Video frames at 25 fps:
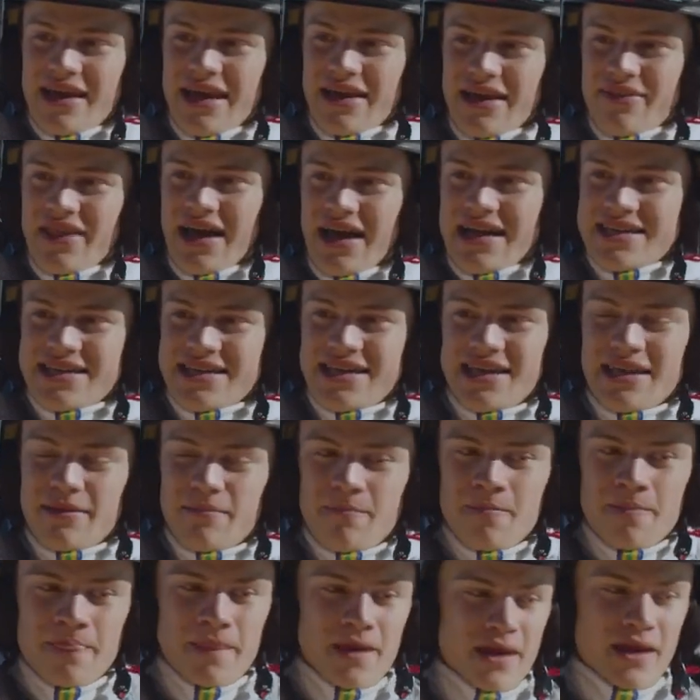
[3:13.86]
in that
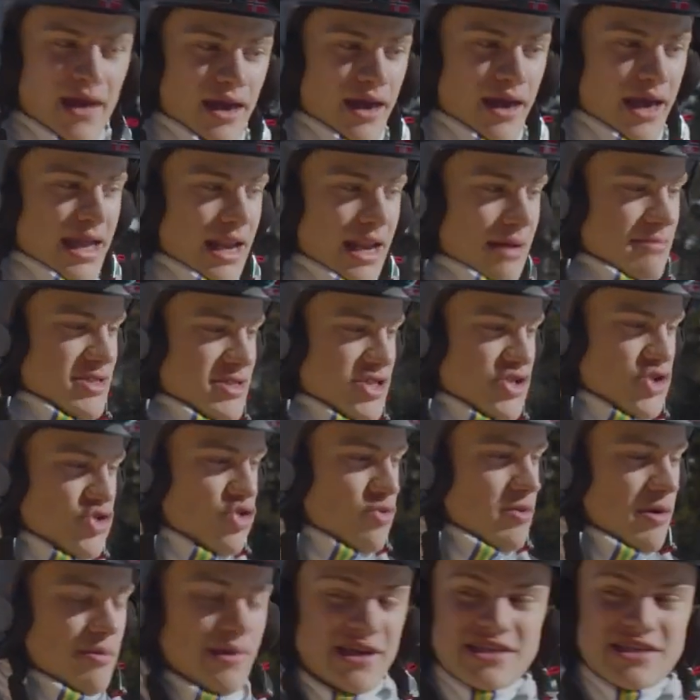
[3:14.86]
team. And I'm
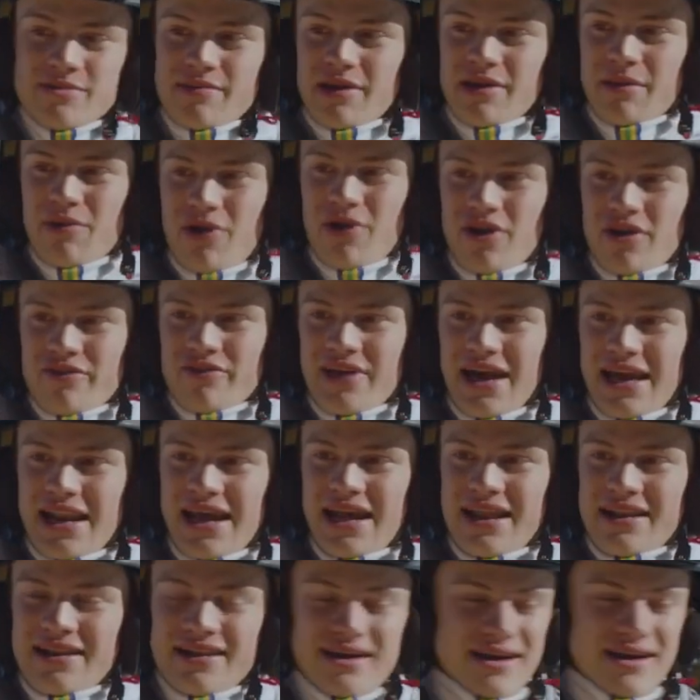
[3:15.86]
super blessed to be a part of that.
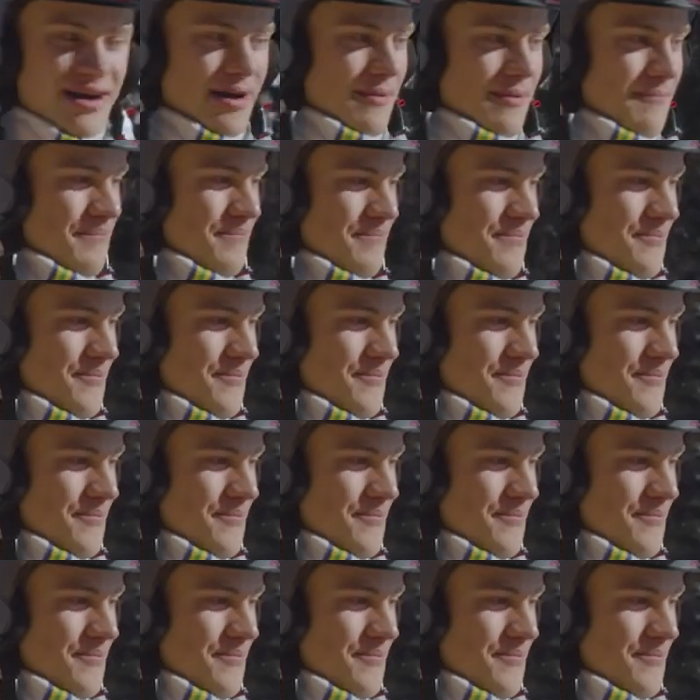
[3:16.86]
And um,